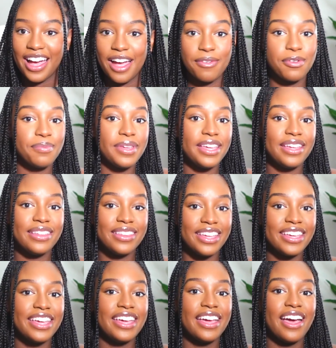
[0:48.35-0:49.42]
I will be
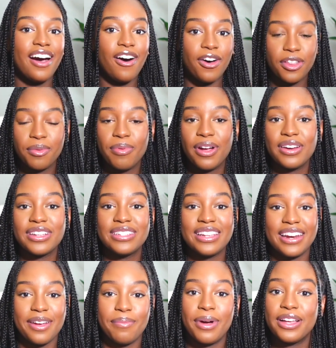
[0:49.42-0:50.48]
linking all the products
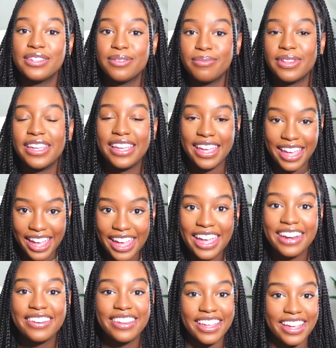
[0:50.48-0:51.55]
that I possibly
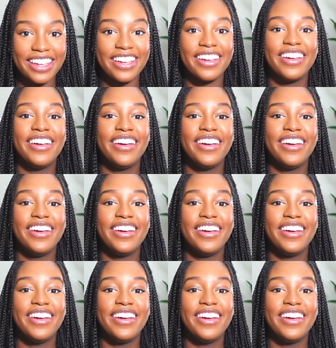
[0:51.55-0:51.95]
can link